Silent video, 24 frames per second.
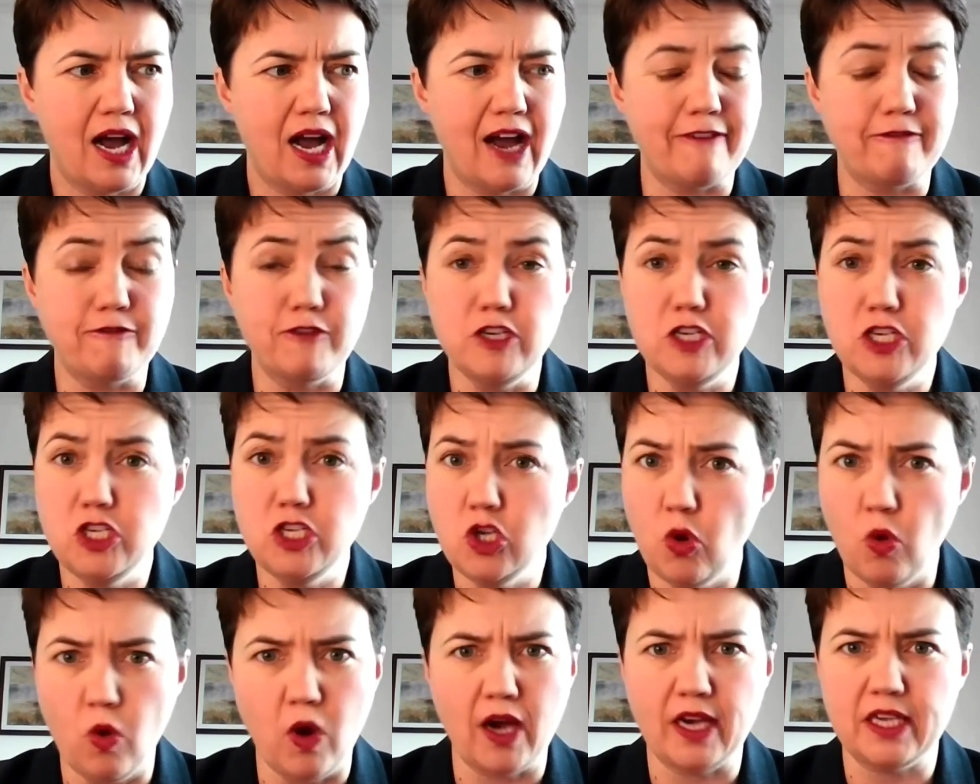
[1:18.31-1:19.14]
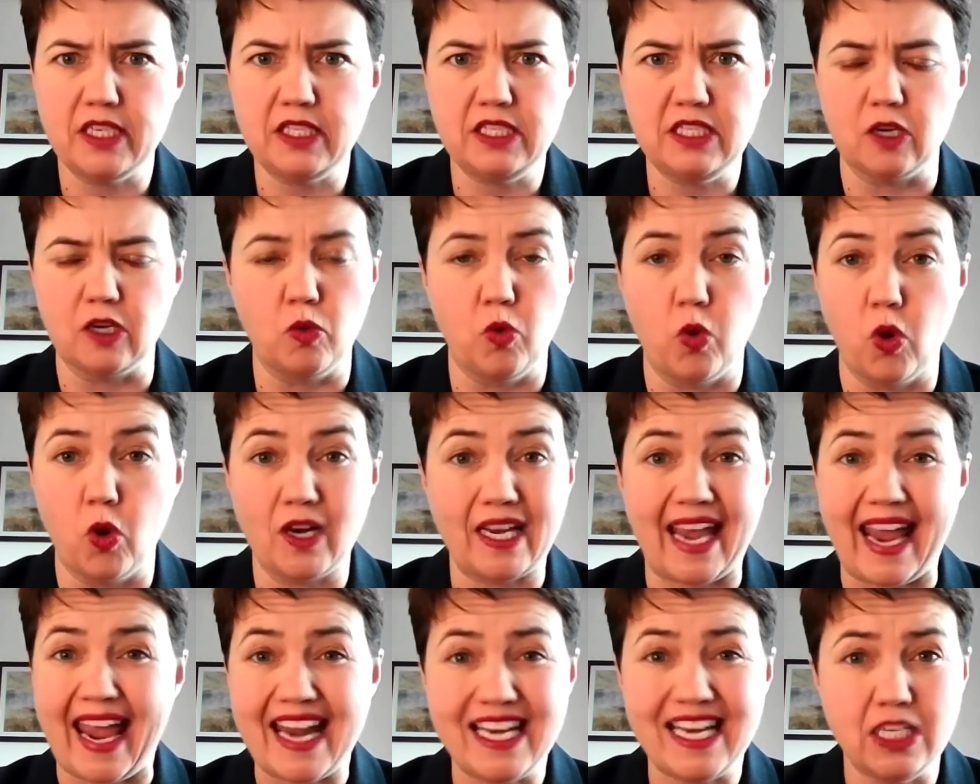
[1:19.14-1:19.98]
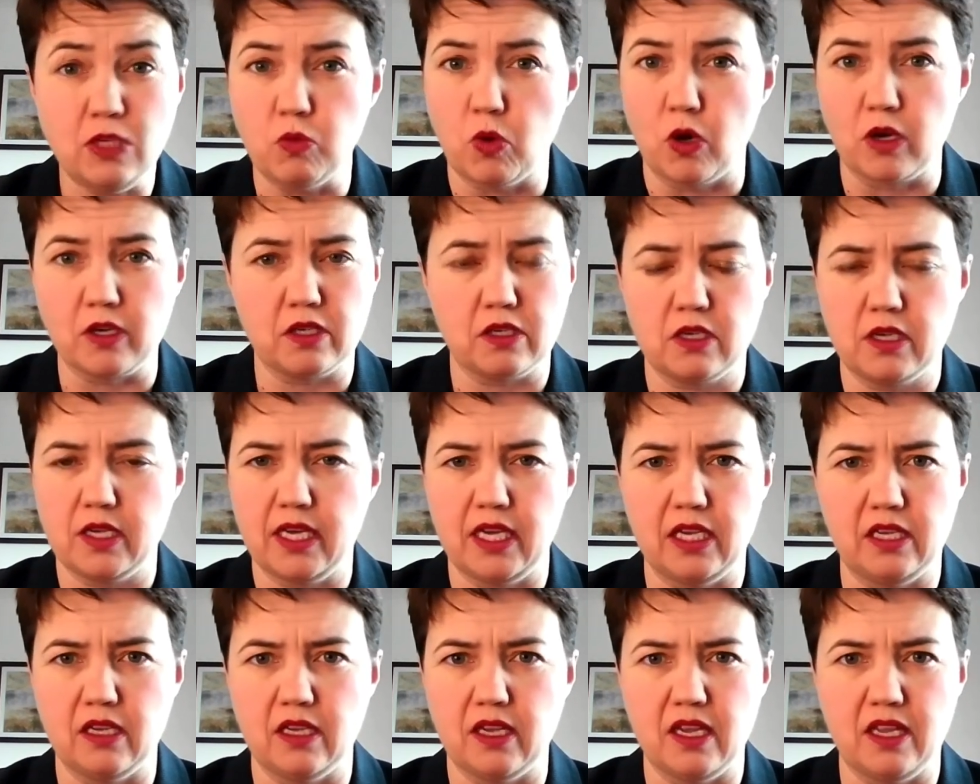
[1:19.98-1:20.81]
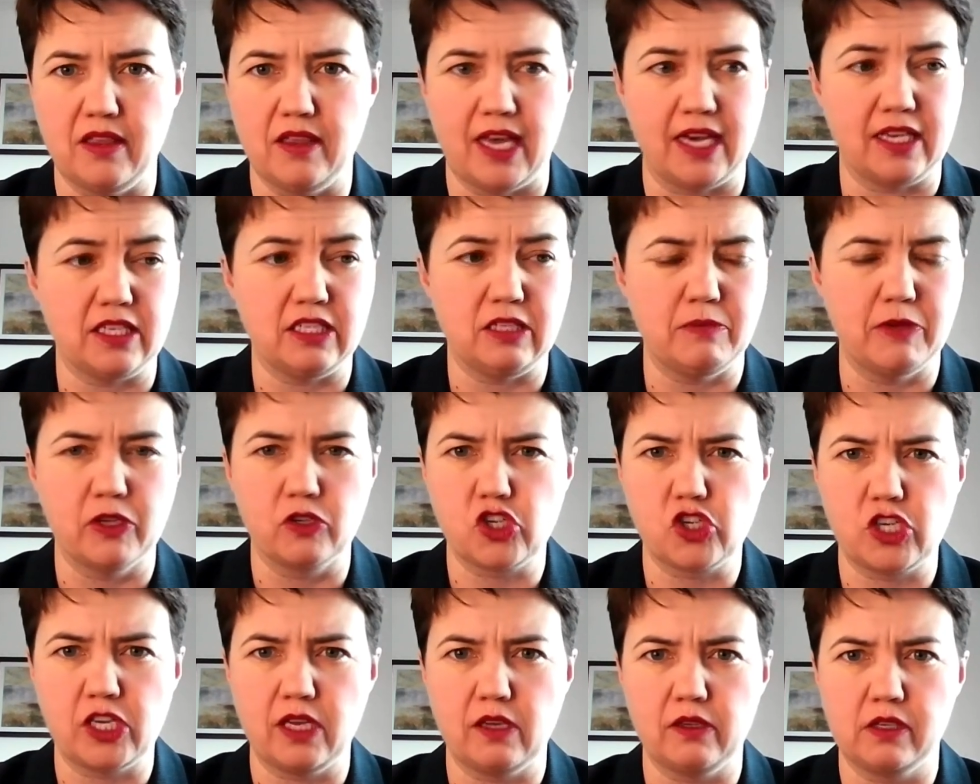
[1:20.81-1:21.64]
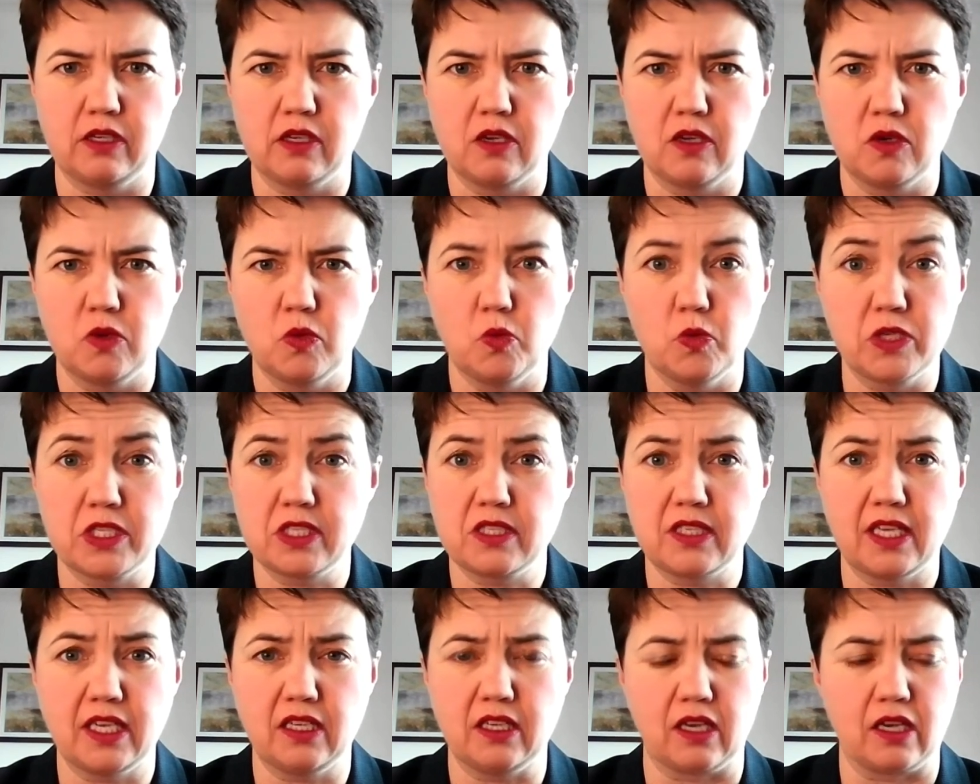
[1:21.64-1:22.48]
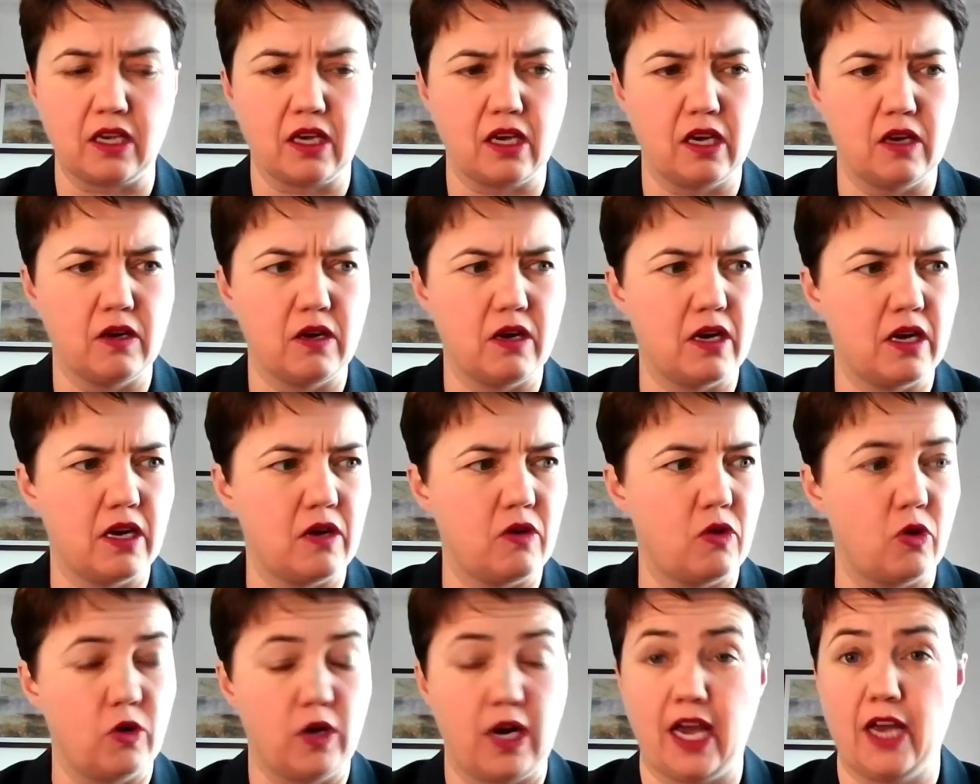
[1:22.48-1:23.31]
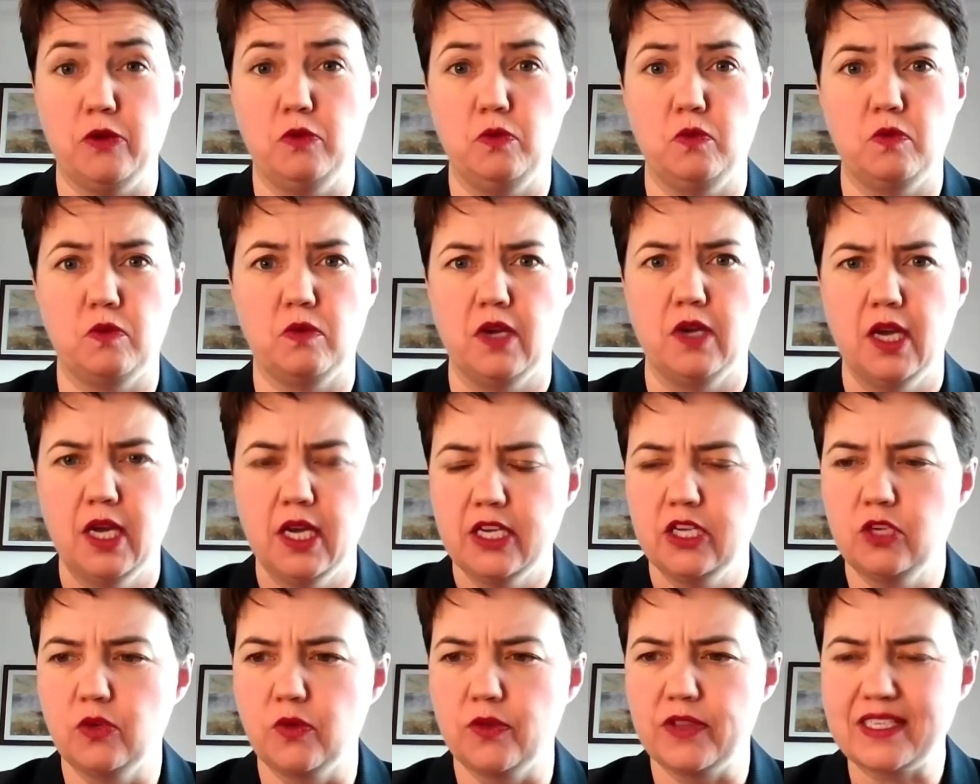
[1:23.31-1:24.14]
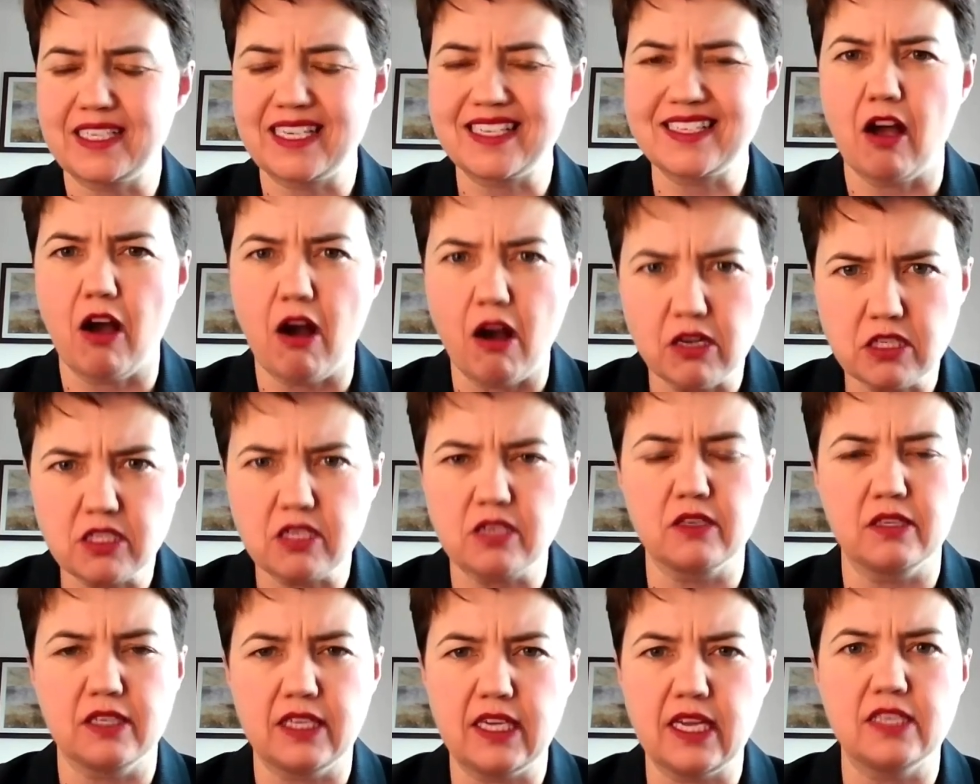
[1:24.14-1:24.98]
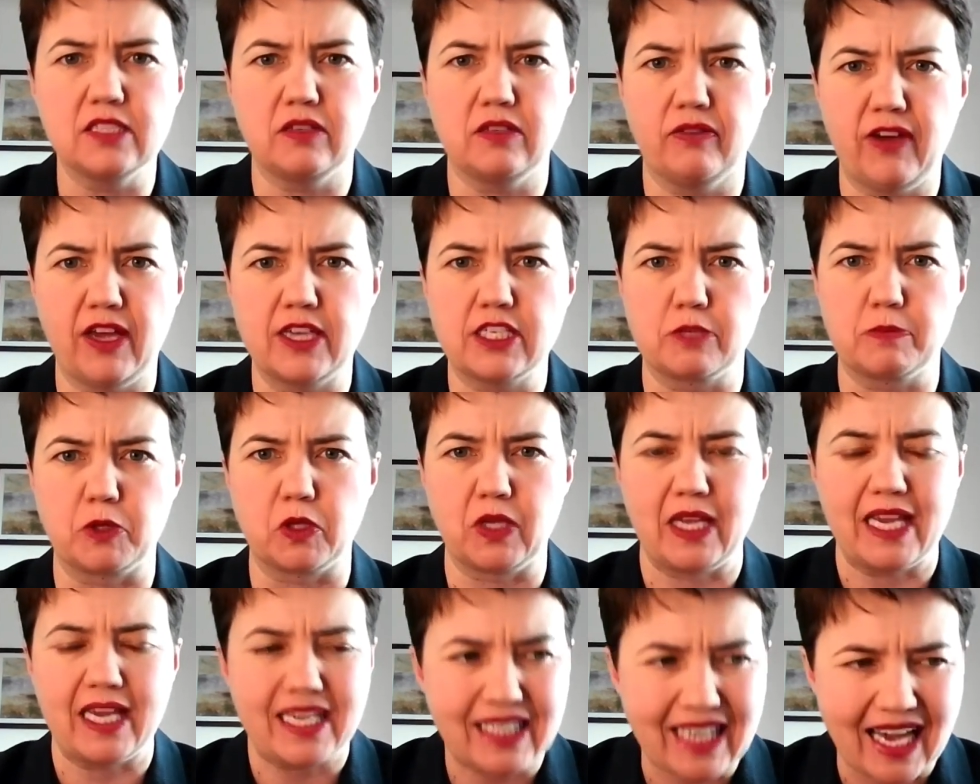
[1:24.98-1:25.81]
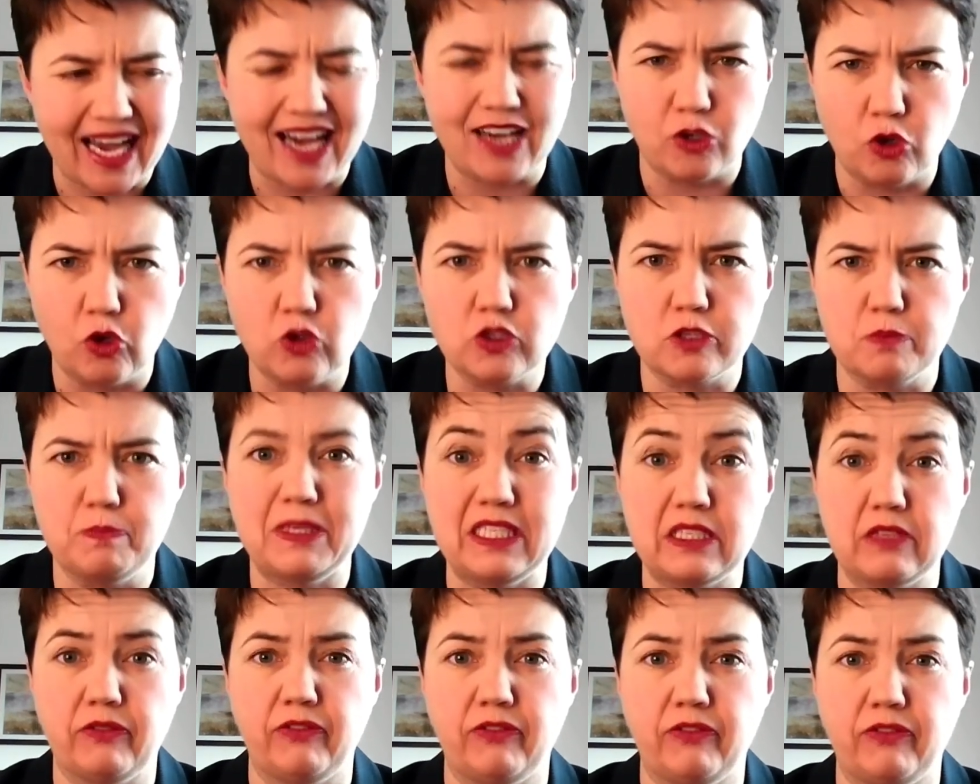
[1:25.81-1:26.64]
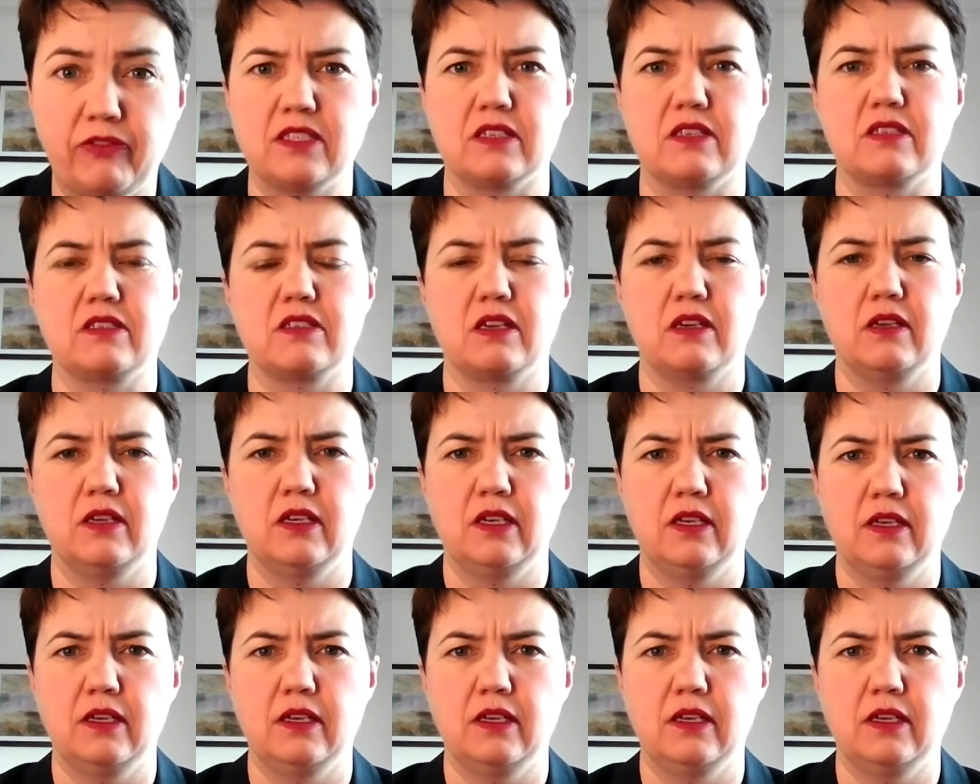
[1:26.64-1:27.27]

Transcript: have no idea what anyone in, in that email chain was thinking uh, or how you know, this is utterly indefensible. It cannot be defended.